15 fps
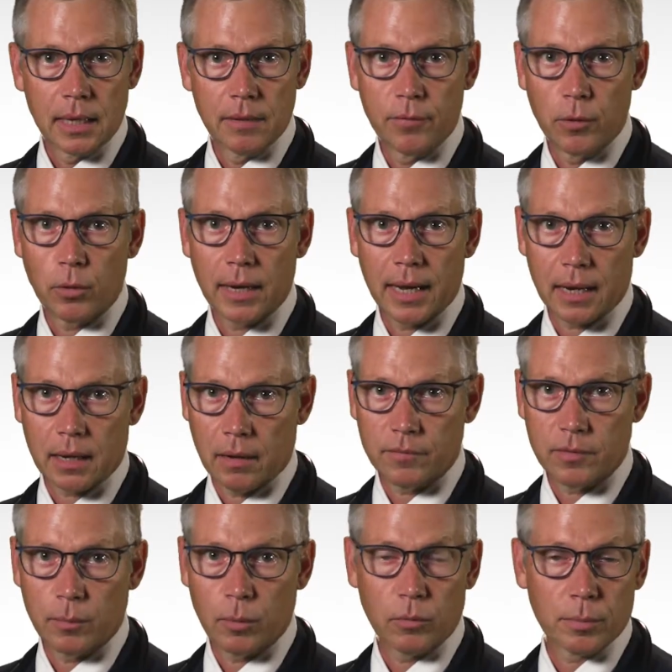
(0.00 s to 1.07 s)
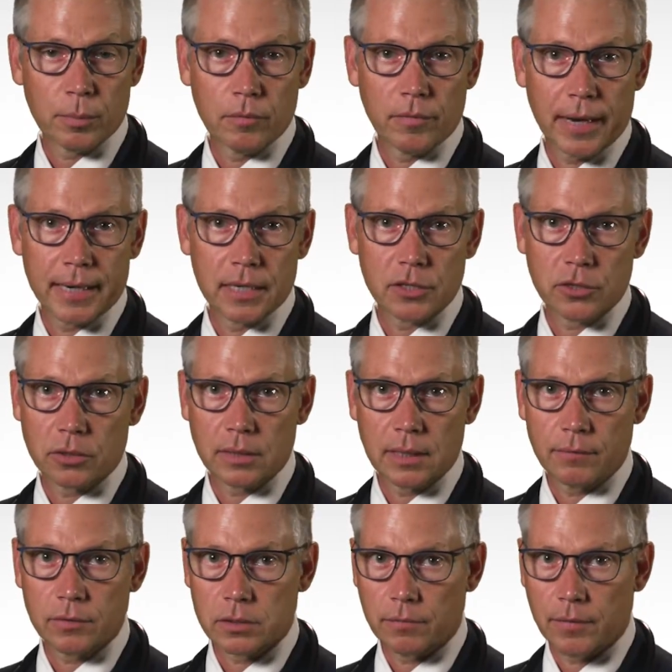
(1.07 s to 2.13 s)
If you are not comfortable with providing certain
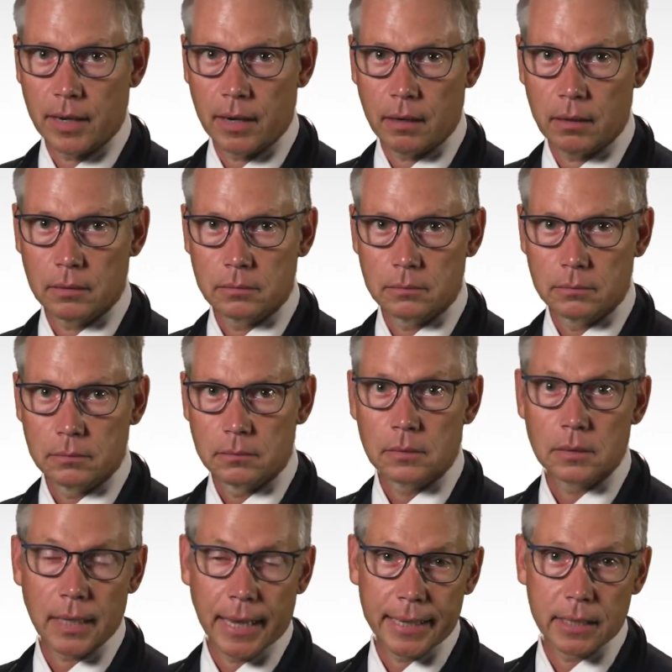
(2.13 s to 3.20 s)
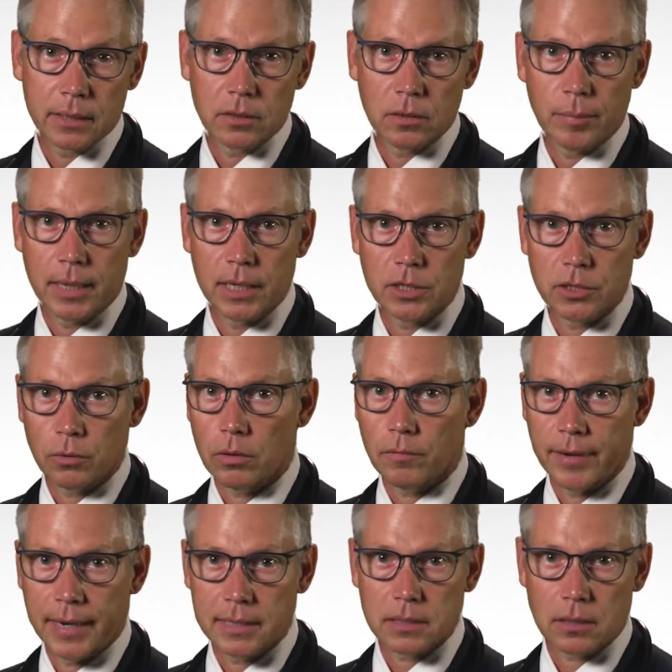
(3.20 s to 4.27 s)
levels of care, like intubation or
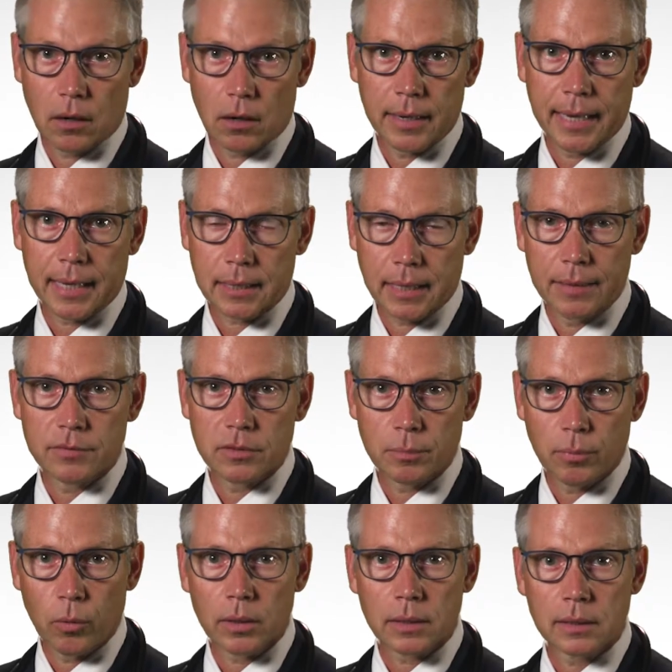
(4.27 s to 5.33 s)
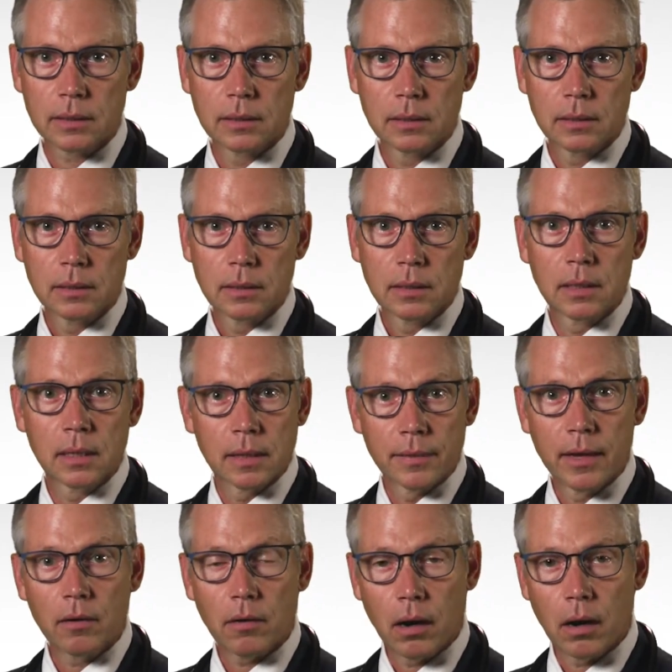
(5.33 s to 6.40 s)
advanced cardiac life support,
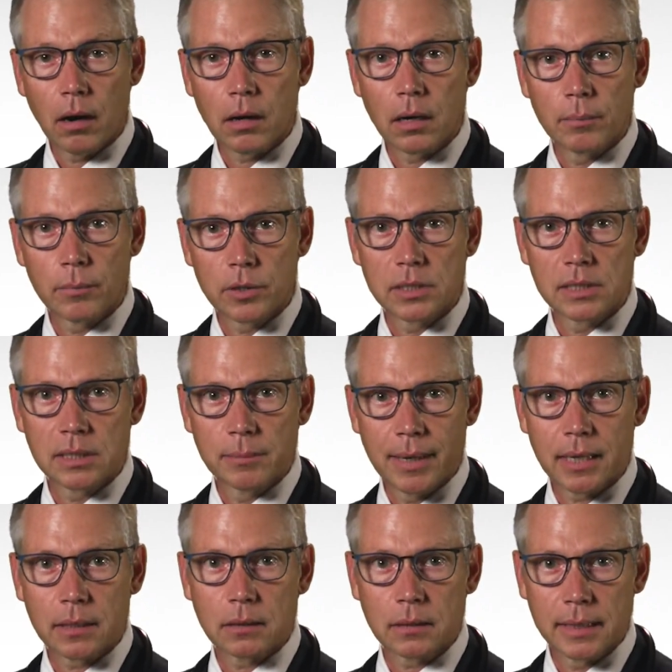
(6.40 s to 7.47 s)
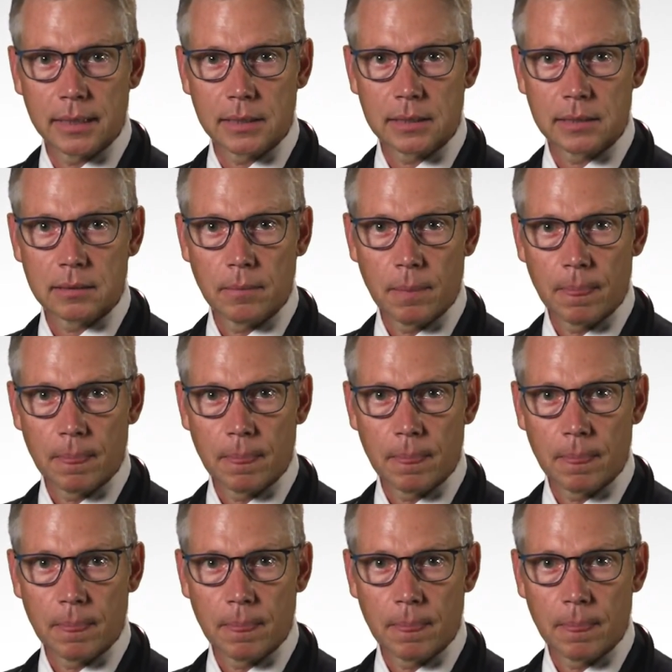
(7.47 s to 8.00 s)
there are emergency medical kits